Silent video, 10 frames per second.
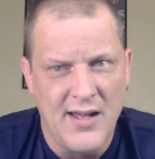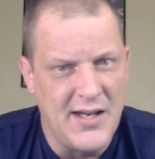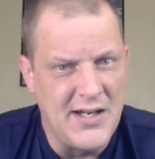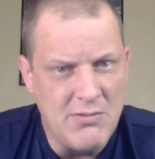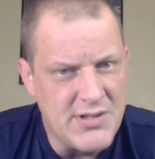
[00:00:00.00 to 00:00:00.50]

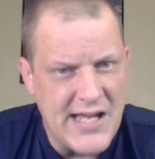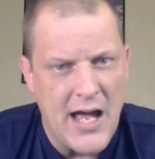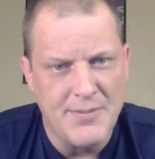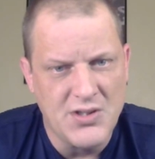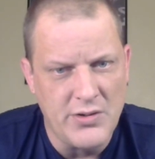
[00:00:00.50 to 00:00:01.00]
and he was
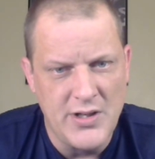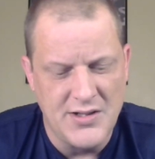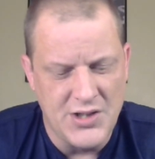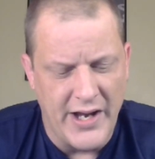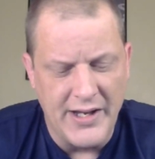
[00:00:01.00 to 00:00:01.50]
absolutely a
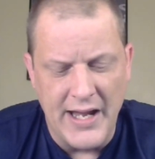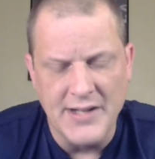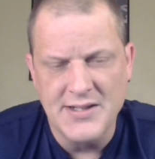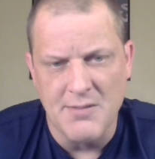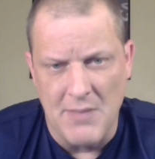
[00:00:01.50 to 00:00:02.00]

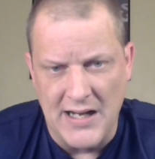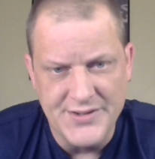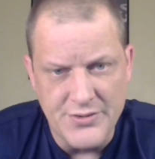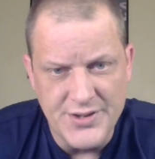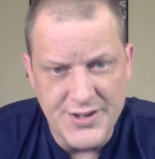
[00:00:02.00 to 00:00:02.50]
gigantic
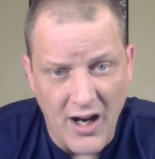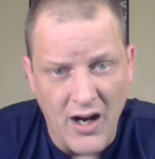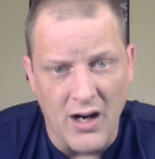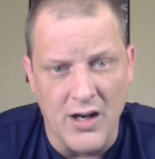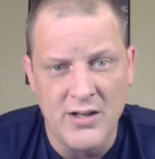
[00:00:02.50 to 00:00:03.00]
monster
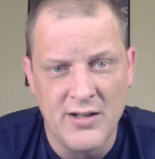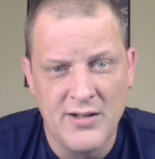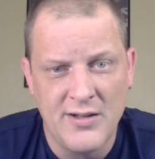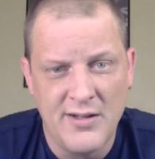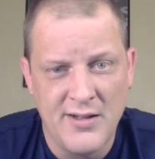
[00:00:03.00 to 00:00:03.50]
star
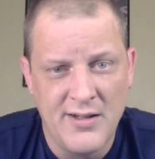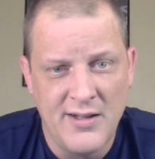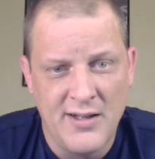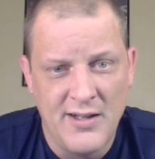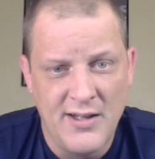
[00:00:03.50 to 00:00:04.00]

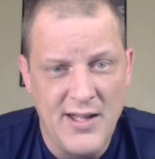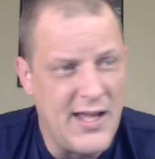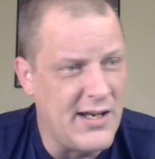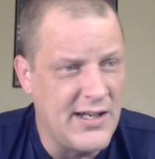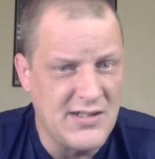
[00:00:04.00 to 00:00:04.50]

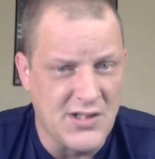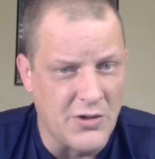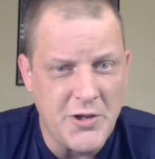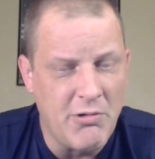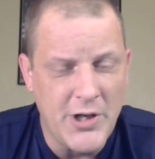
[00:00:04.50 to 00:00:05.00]
and
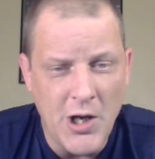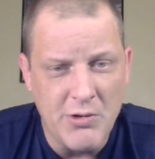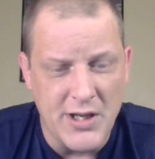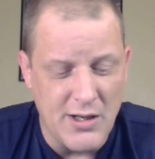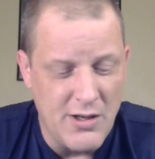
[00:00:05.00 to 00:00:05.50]
Antonio
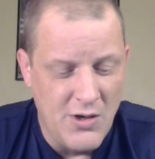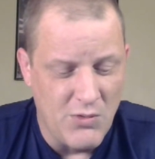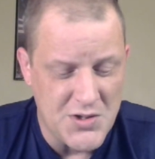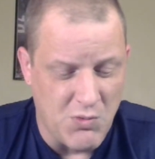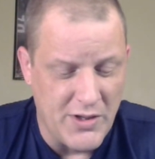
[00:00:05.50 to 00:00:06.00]
Inoki
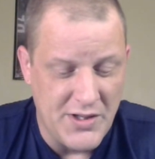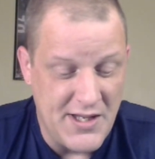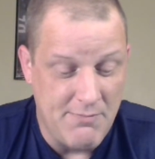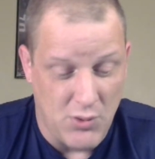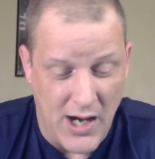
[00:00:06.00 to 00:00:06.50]
was one of
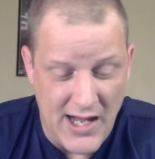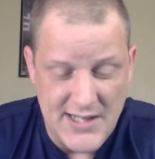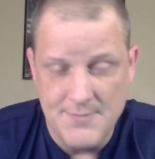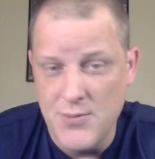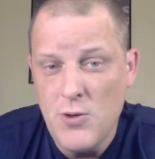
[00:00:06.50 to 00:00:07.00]
the
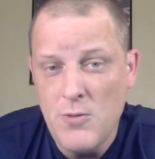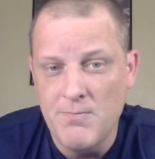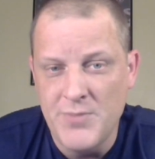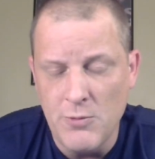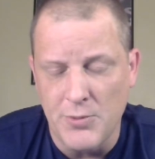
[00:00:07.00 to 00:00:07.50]
prize
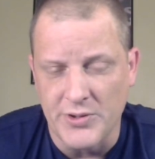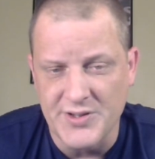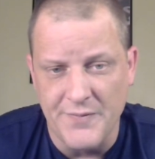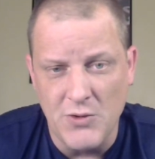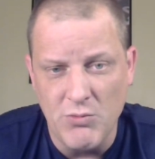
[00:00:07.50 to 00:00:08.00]

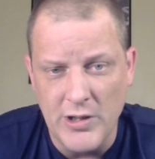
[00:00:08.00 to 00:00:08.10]
pupils, if you